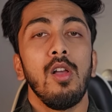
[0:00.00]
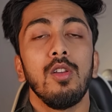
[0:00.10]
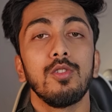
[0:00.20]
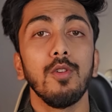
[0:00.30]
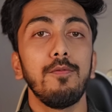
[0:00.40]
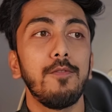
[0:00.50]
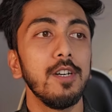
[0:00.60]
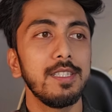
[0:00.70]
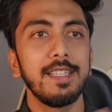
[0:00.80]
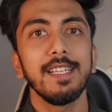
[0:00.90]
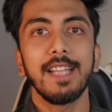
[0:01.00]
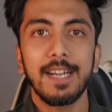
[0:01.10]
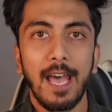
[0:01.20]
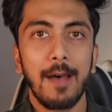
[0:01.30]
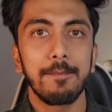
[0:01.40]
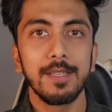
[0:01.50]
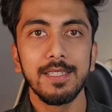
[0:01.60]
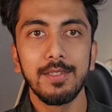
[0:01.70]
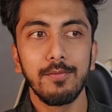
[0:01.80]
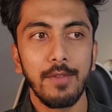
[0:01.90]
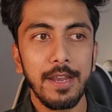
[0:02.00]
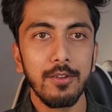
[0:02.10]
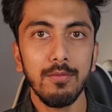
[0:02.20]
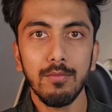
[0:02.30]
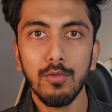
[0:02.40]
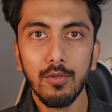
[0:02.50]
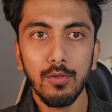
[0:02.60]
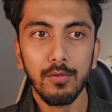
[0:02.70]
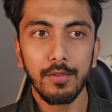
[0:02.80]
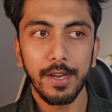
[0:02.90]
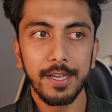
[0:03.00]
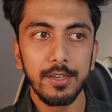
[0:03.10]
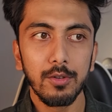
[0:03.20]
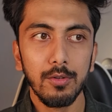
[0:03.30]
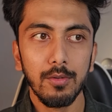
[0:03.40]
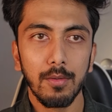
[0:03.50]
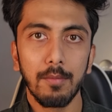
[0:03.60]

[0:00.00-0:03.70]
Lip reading: So first thing that happens when you move into